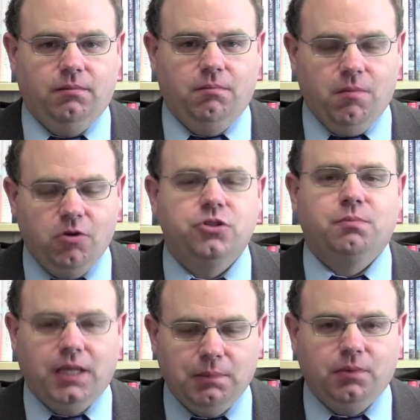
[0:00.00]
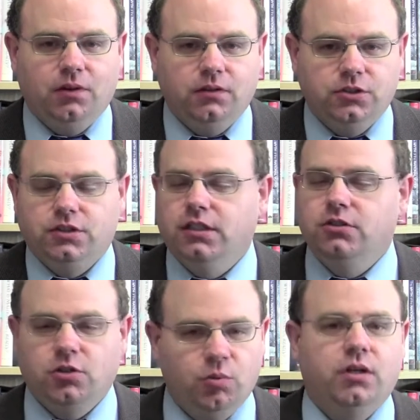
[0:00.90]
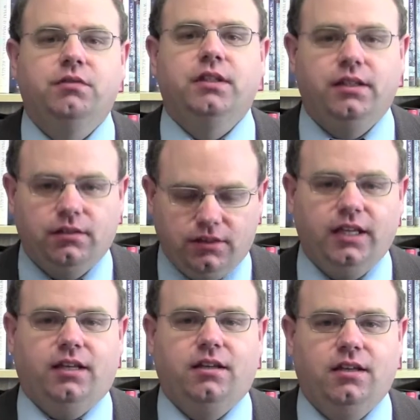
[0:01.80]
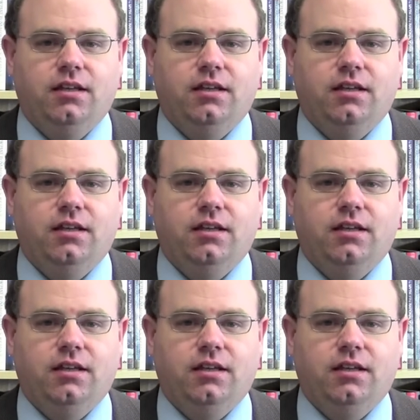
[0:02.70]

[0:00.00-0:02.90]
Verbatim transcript: Most people just intuitively think